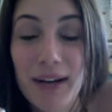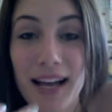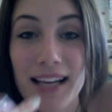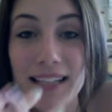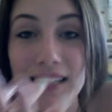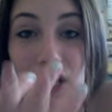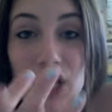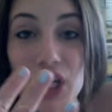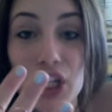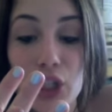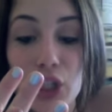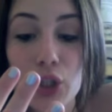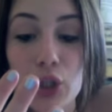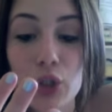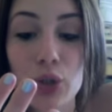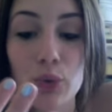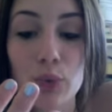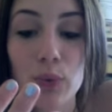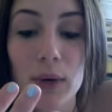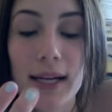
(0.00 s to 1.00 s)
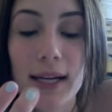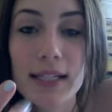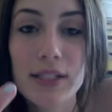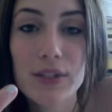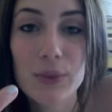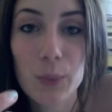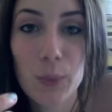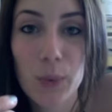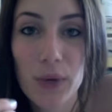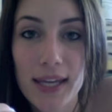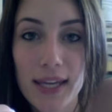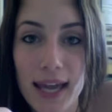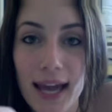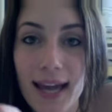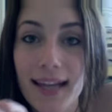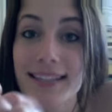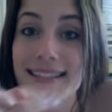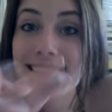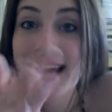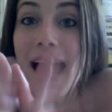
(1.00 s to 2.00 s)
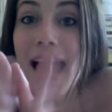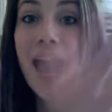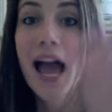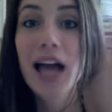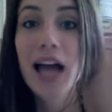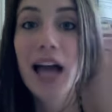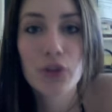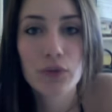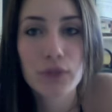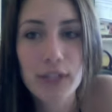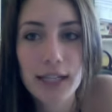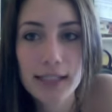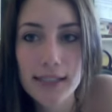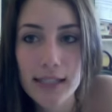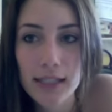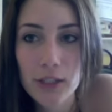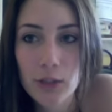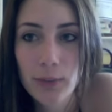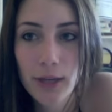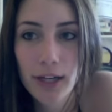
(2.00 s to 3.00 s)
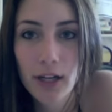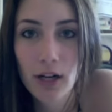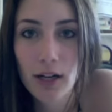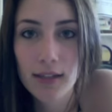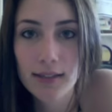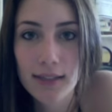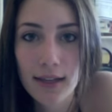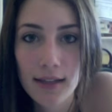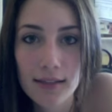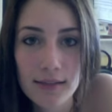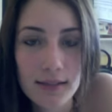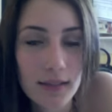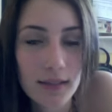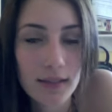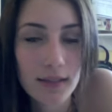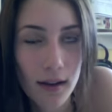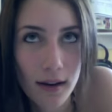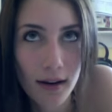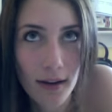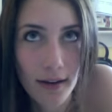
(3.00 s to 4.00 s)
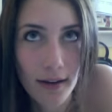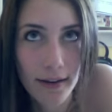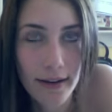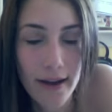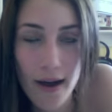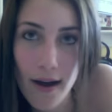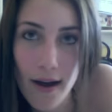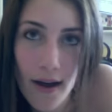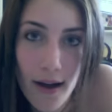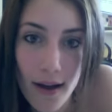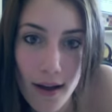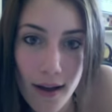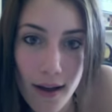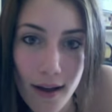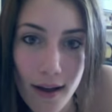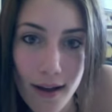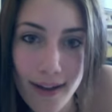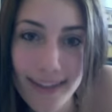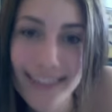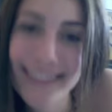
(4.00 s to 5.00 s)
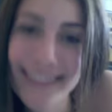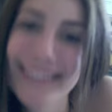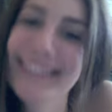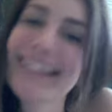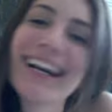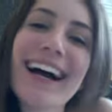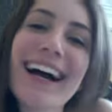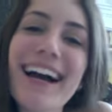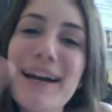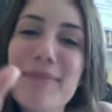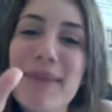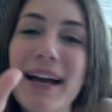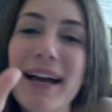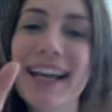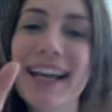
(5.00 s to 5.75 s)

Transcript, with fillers: has a great weekend. And don't forget to enter my contest. Duh. Bye,